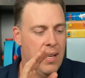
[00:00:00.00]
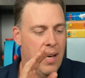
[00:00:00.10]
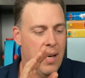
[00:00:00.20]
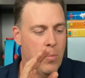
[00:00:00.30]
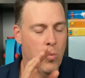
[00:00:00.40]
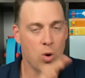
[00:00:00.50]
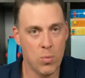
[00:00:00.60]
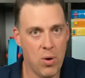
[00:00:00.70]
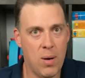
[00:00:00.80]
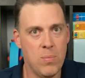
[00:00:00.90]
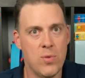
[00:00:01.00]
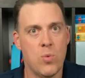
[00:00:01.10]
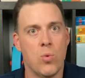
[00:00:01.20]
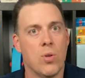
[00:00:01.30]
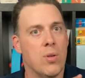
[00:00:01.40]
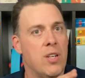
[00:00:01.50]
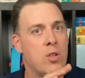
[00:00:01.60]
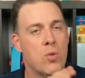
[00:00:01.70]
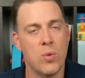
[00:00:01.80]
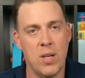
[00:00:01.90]
um, word problems were
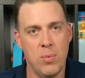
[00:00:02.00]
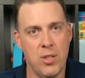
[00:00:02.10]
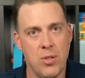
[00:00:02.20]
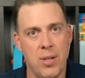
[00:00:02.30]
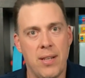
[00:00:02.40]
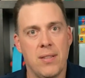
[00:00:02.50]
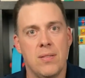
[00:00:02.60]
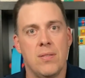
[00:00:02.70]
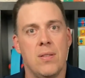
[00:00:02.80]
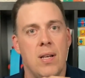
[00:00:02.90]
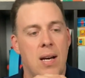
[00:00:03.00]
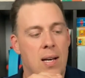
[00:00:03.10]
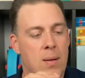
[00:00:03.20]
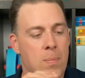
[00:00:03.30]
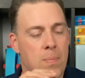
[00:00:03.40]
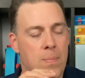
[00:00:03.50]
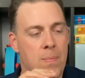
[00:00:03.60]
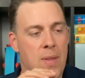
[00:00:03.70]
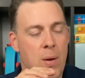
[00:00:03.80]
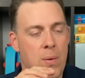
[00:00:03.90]
incredibly creative. Um,
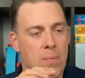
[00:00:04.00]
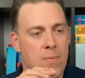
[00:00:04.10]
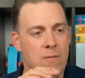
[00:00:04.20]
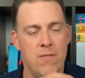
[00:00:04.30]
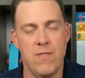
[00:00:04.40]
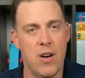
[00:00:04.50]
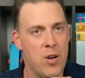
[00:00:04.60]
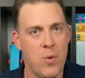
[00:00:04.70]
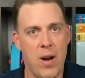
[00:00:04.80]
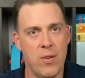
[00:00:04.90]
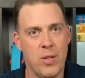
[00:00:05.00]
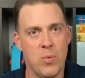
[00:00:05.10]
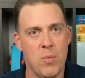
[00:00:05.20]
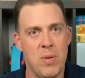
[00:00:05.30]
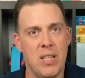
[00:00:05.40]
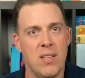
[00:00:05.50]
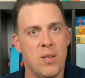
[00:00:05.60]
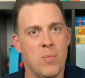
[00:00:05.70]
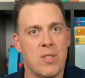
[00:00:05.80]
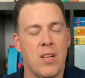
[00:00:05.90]
they very rarely repeated
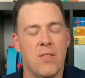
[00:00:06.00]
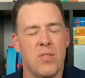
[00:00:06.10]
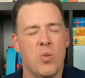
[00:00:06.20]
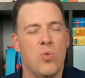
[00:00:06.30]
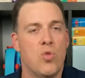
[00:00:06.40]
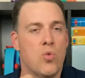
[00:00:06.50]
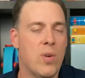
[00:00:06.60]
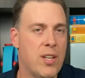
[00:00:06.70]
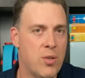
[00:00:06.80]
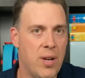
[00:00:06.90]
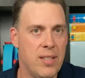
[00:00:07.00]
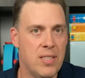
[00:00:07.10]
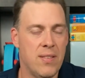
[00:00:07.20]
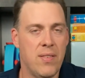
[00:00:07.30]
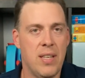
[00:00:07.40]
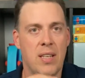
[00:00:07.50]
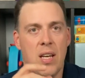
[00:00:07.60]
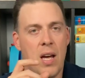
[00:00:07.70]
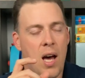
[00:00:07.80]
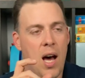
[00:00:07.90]
themselves. It was great creativity.
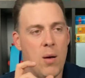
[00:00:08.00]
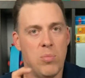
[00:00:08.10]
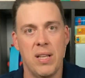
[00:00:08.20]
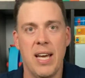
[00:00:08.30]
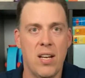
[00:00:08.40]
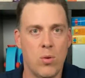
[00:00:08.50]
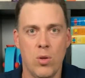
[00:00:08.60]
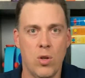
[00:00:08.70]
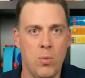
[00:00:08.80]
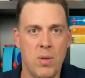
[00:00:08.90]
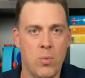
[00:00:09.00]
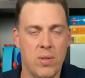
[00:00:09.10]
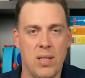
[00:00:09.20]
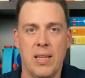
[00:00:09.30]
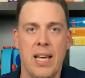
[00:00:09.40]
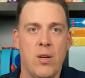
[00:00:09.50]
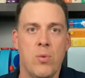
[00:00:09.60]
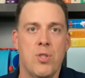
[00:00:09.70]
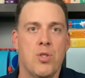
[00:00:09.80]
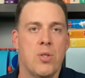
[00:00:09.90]
Um, playing a little bit with the
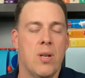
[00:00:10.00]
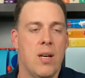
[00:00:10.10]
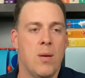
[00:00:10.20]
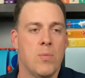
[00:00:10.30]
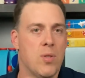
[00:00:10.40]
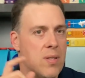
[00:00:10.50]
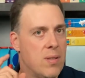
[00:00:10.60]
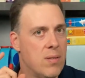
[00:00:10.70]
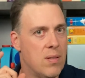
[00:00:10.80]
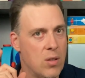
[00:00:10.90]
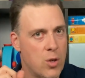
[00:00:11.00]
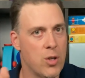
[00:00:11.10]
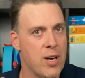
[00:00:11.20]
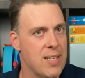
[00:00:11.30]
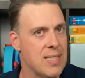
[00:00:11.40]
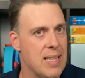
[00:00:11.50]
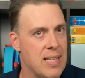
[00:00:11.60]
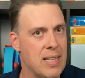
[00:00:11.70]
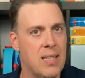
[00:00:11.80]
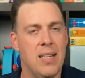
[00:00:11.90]
language um, so the, the learner has to
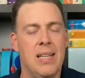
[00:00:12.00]
think